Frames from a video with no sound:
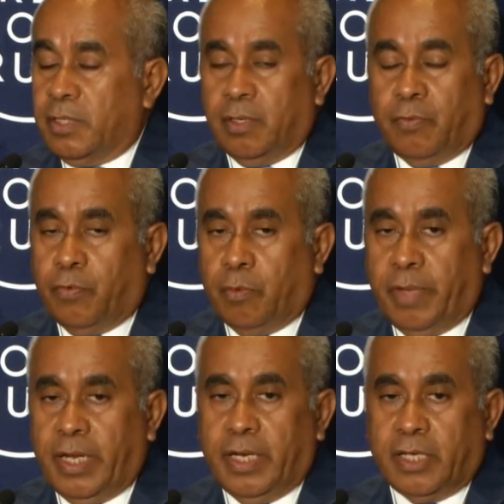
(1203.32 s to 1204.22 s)
uh, from
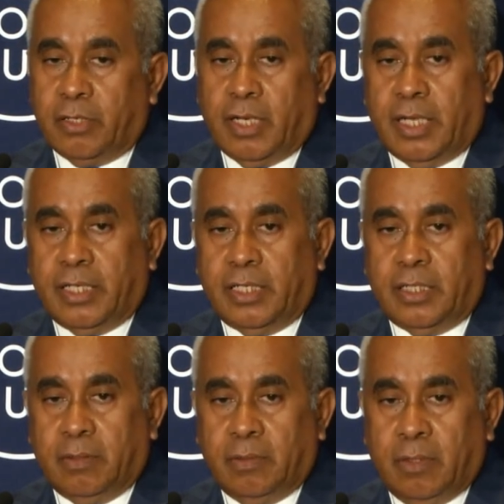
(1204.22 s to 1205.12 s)
many nationalities,
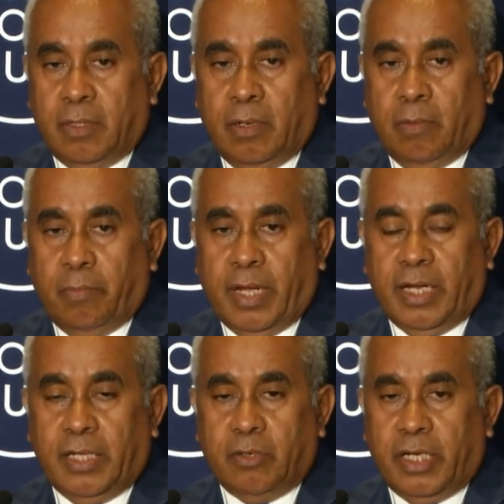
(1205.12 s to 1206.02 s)

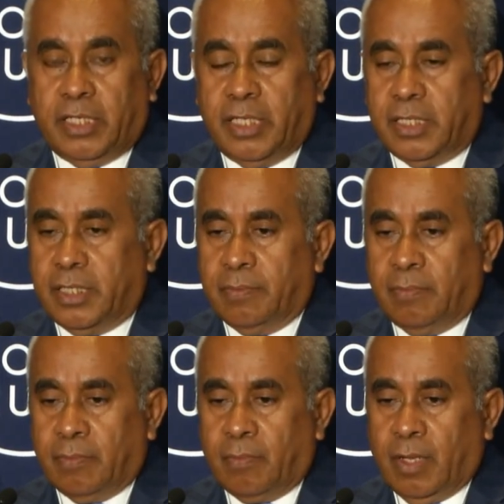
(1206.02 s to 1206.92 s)
mainly Indonesians,
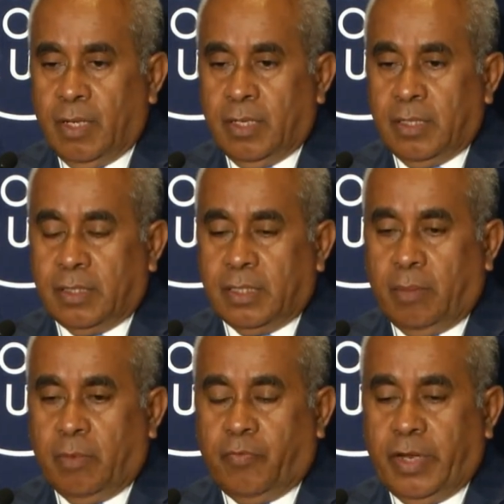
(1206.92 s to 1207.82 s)

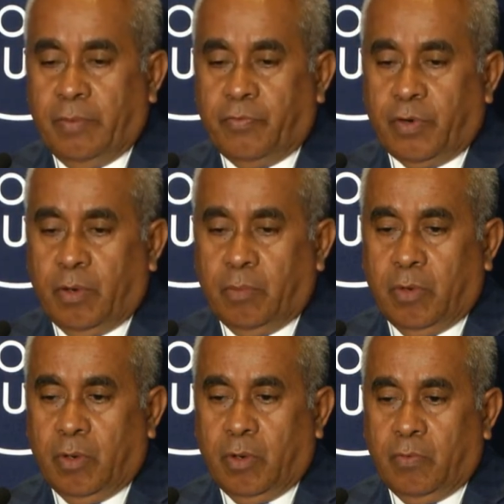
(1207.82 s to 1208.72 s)
some of them from,
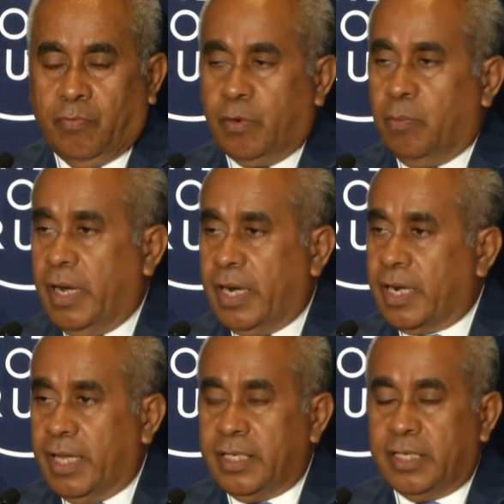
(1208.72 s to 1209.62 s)
uh, from other
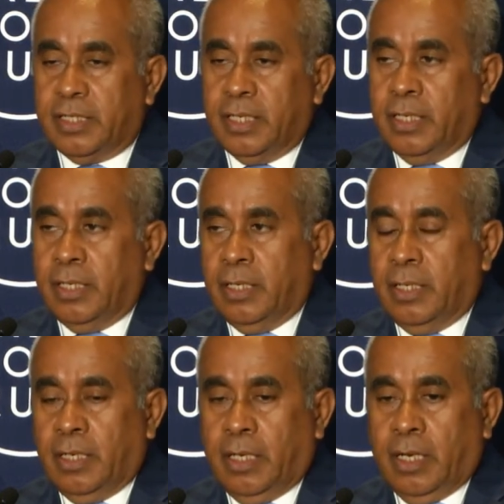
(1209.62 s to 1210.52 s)
countries,
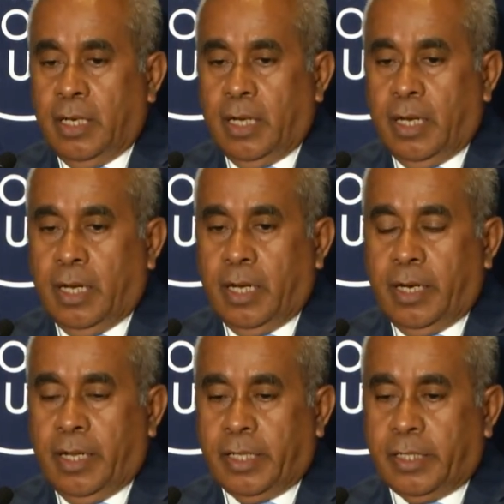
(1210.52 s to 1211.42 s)

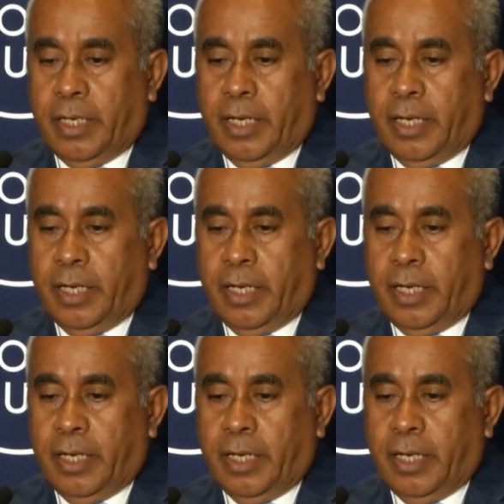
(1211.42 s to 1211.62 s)
that,